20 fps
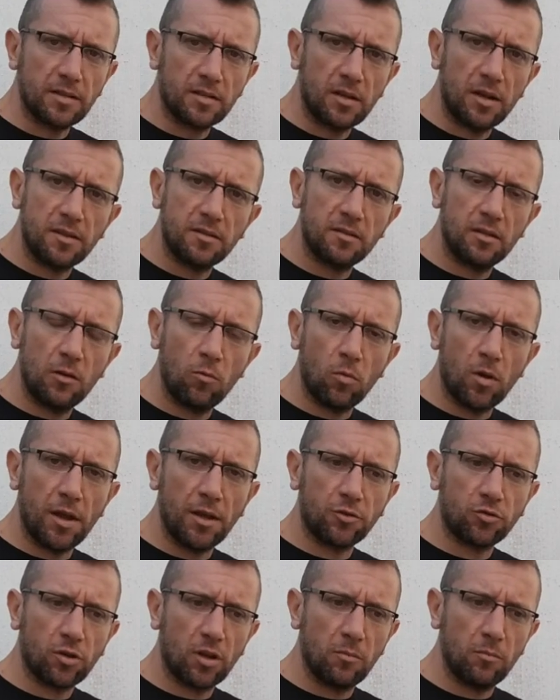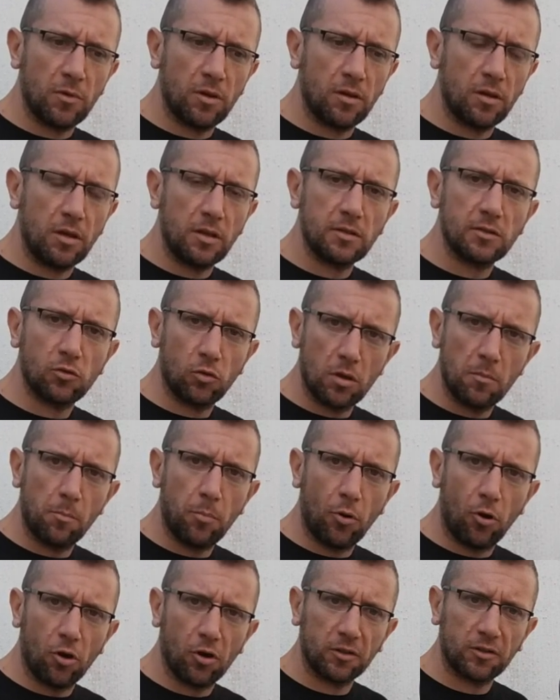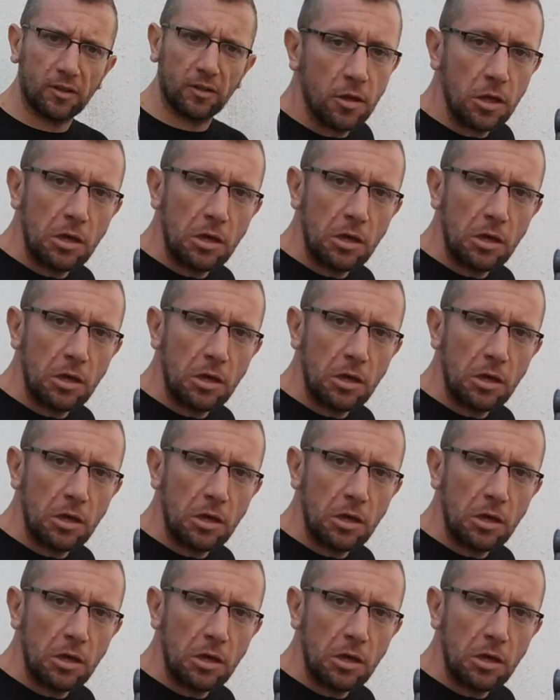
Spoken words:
Let's see why trim is so important.